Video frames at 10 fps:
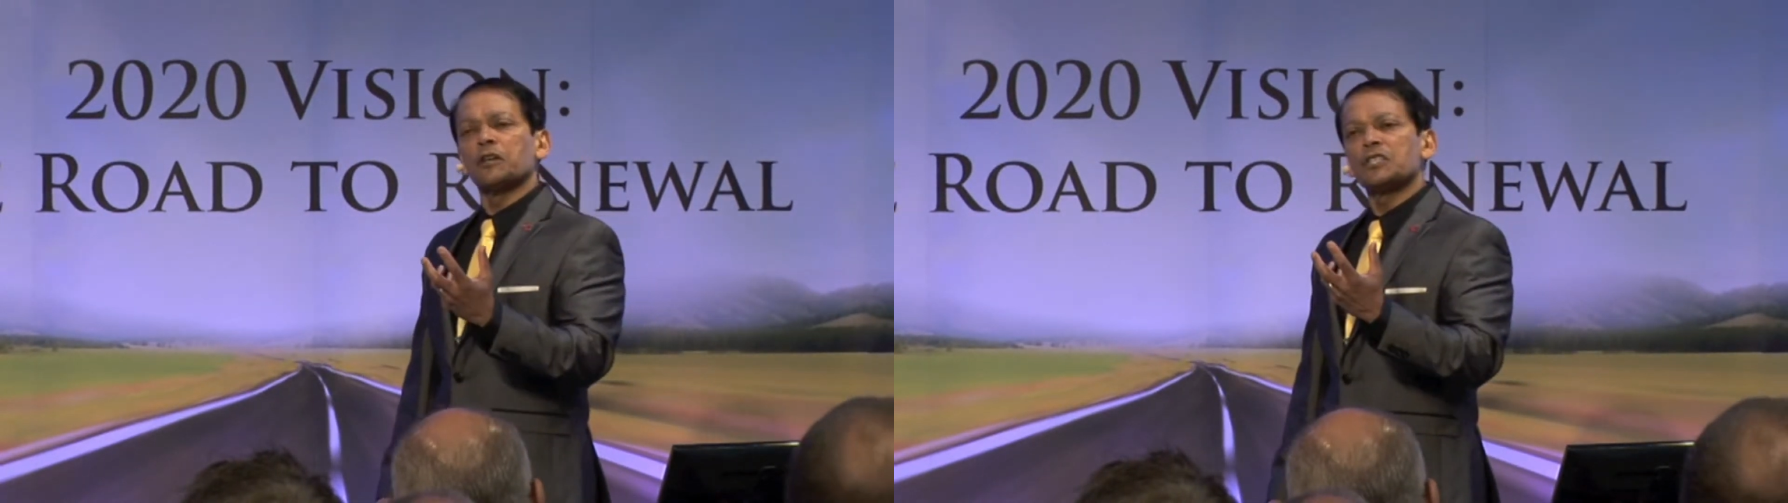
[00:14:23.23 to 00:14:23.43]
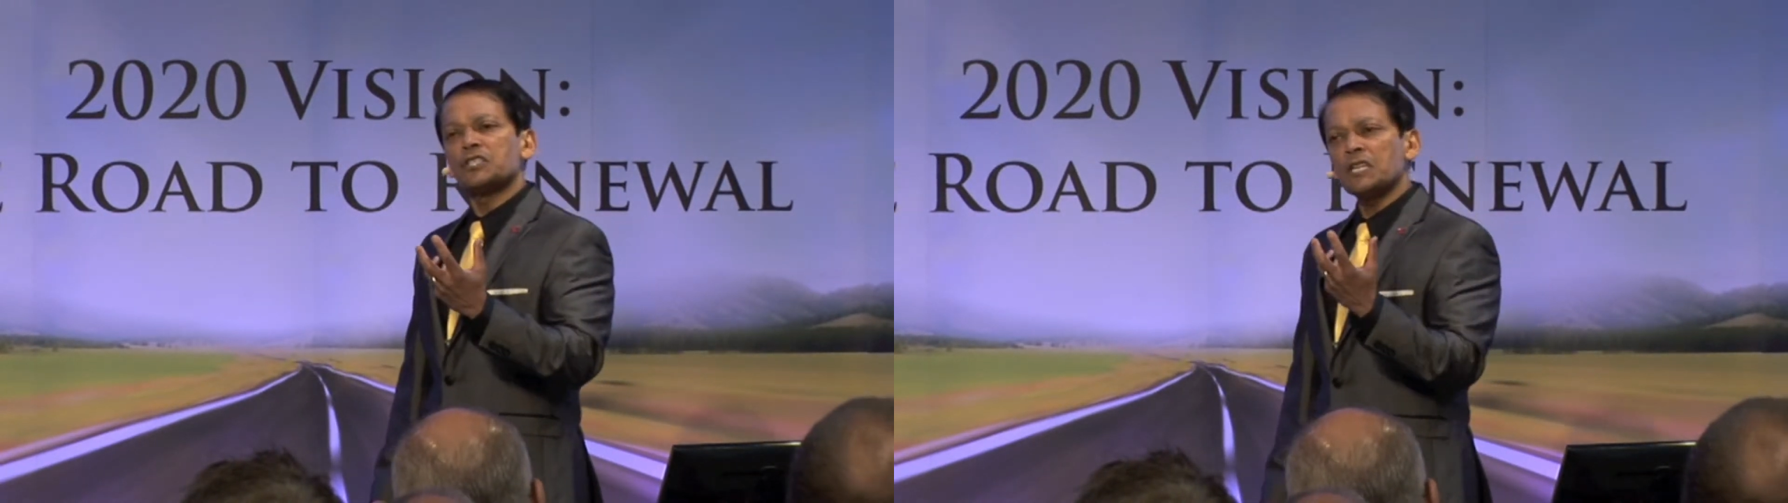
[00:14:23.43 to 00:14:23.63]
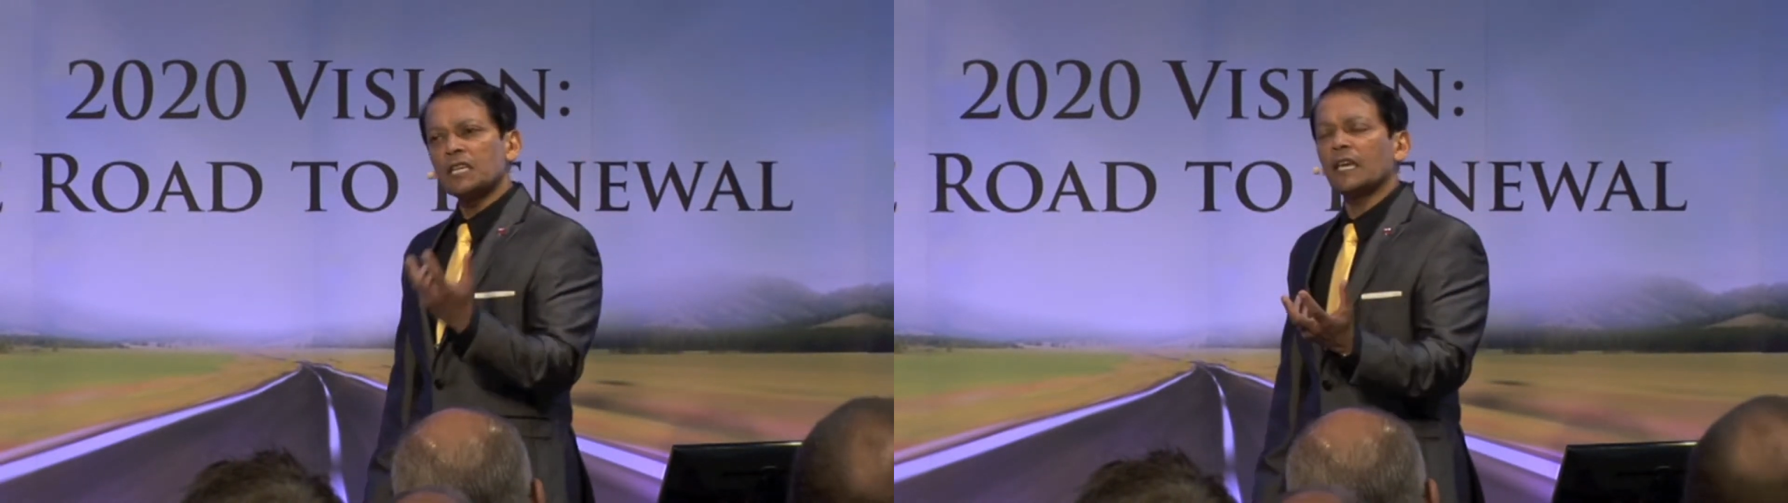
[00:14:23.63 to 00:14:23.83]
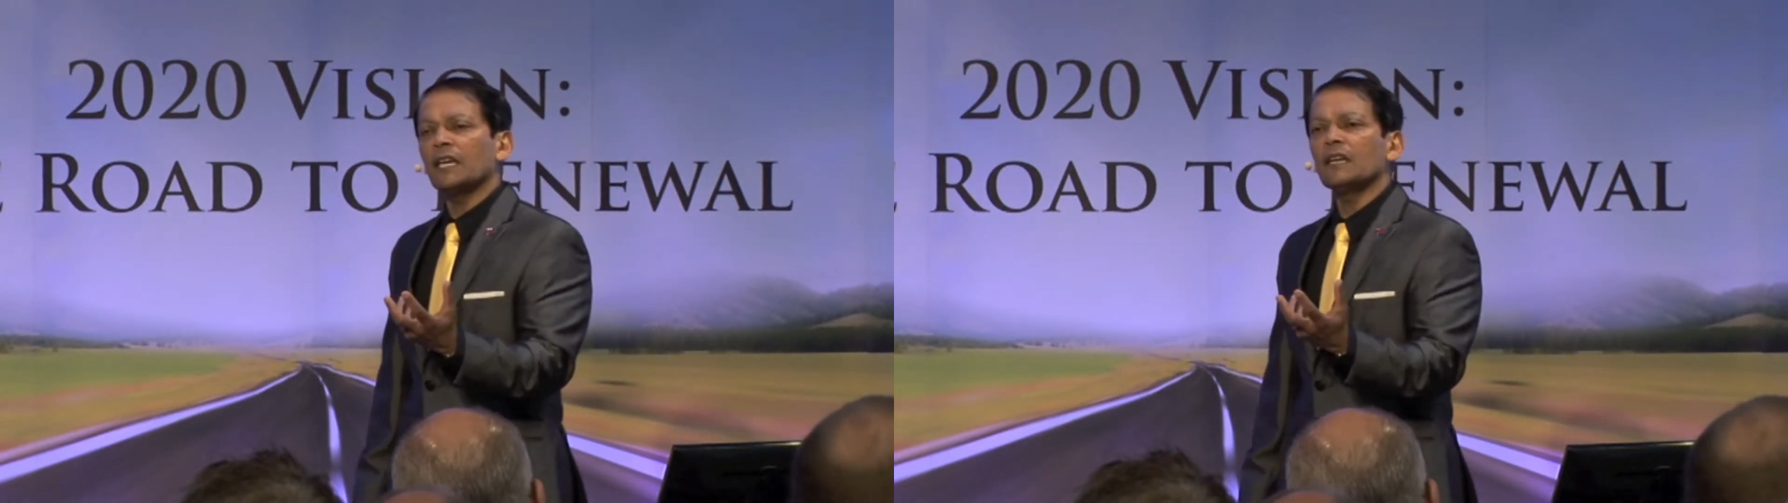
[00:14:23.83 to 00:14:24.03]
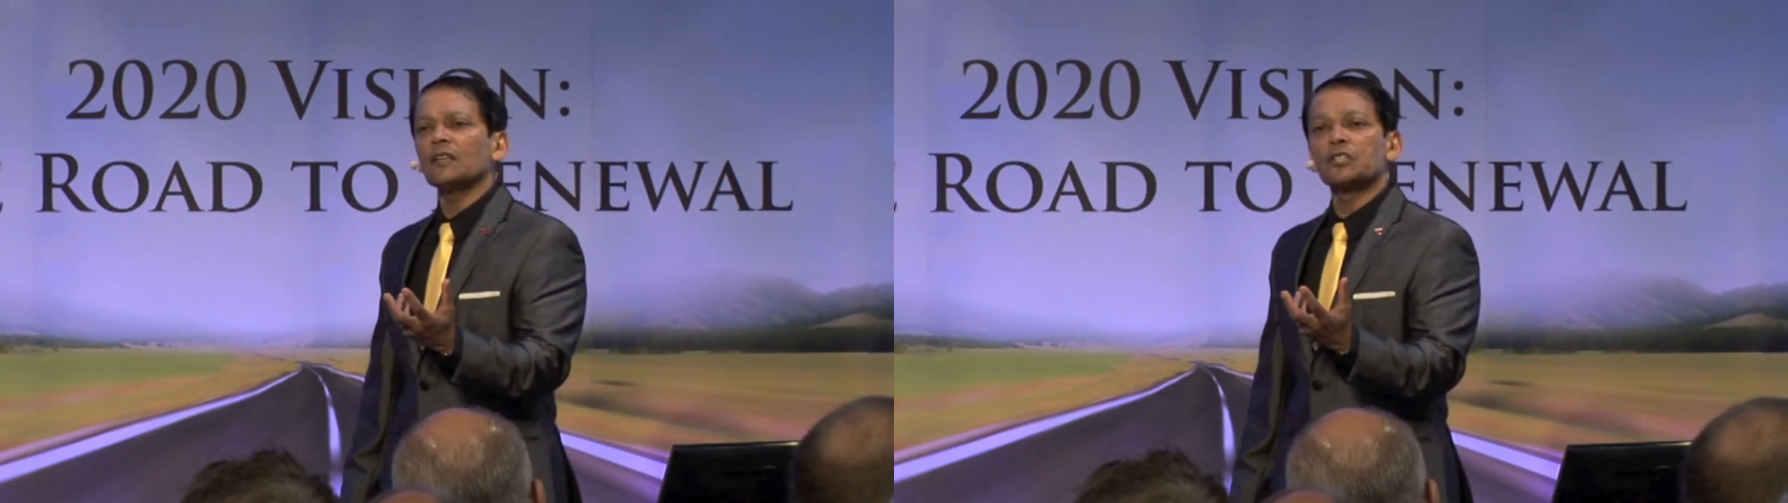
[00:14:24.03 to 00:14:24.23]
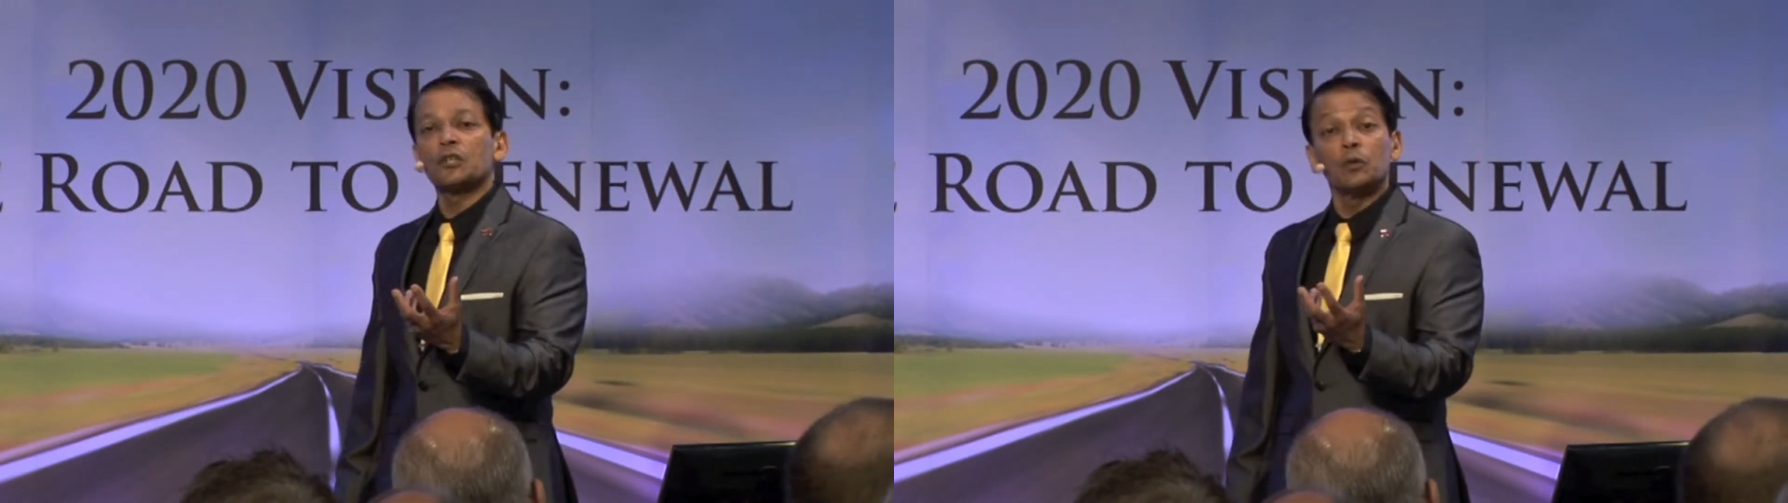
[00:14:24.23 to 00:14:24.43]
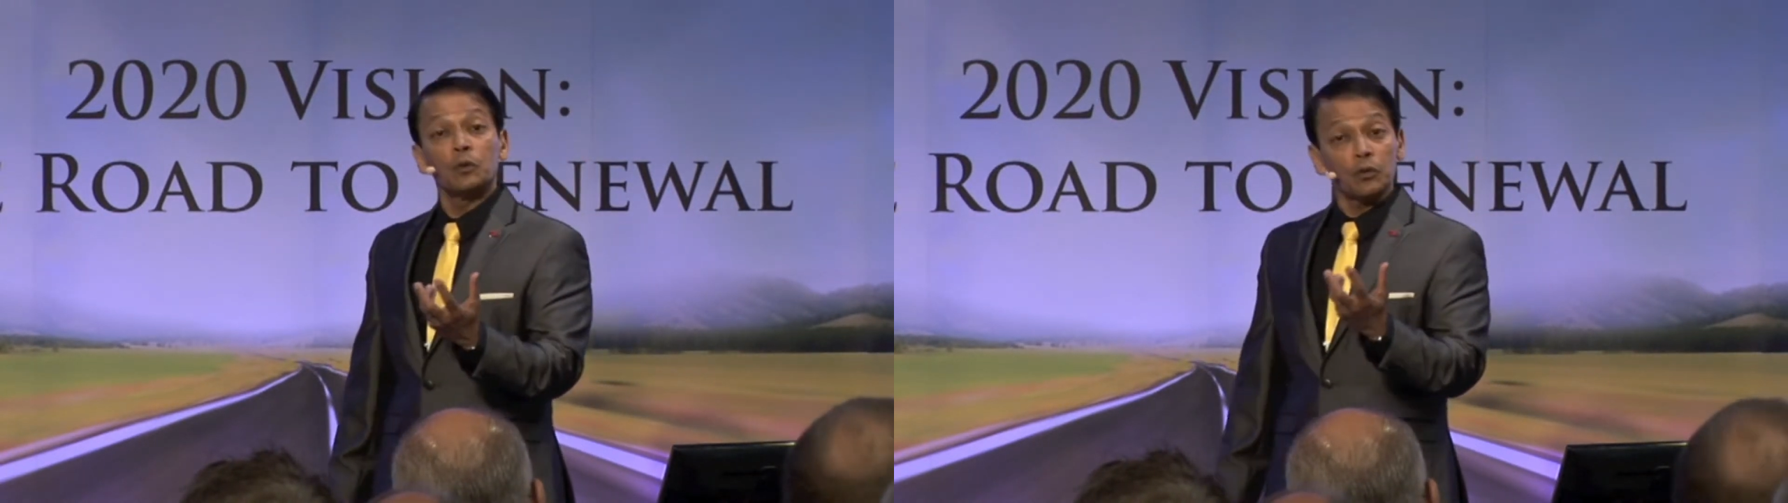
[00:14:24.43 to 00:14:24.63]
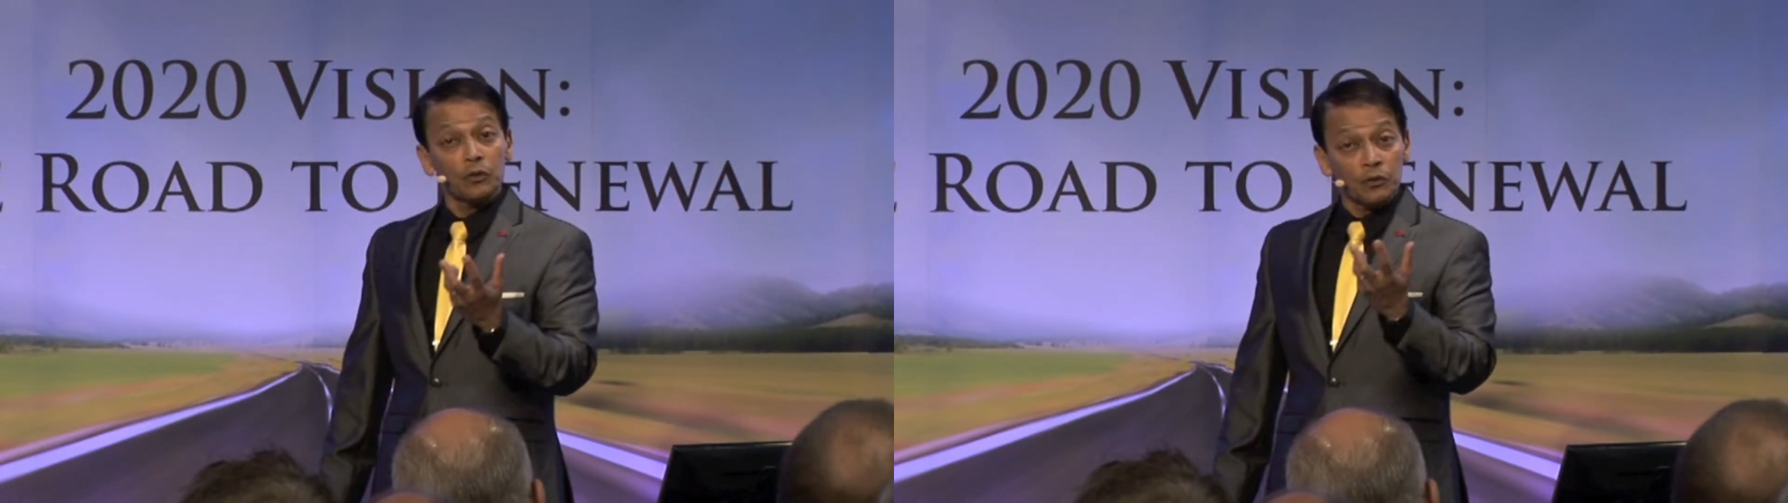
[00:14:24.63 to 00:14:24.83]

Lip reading: seeking to